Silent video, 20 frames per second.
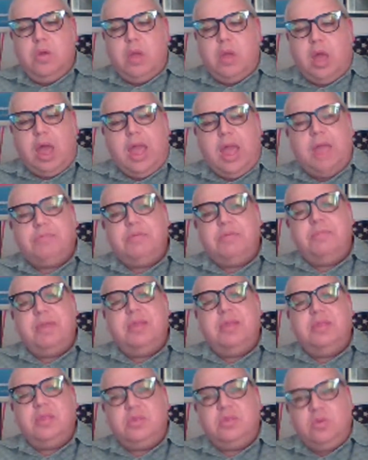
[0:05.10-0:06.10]
I have to
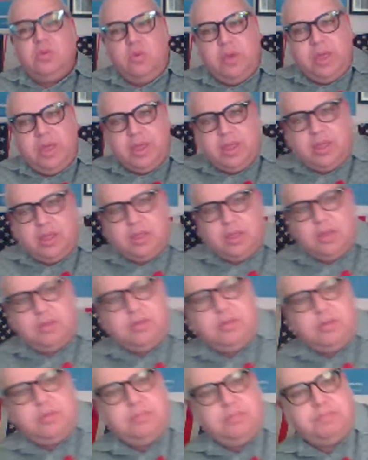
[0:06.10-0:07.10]
make this quick
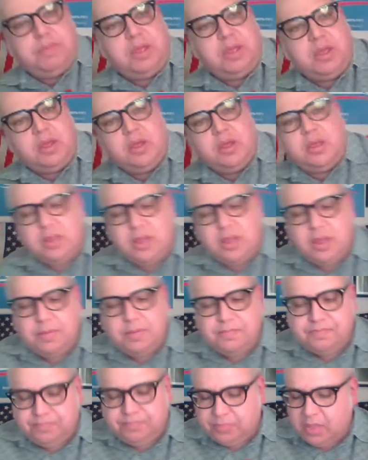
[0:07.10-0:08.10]
because
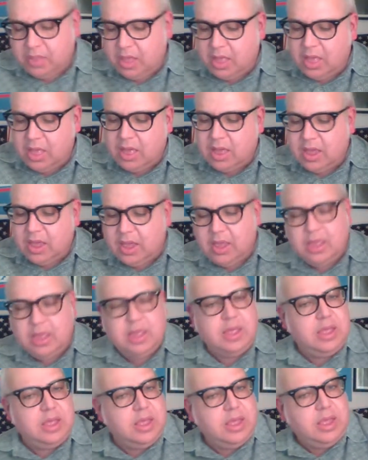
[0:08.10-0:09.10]
I
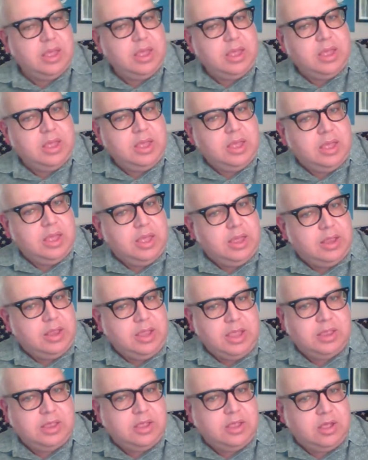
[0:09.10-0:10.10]

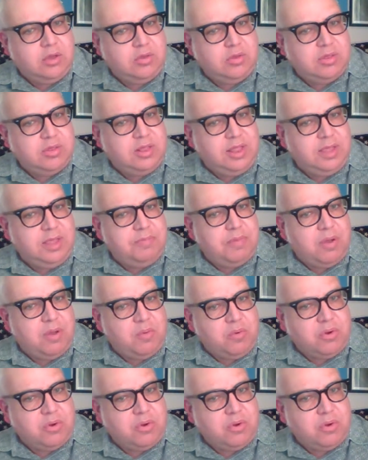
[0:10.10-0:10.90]
need to go to sleep.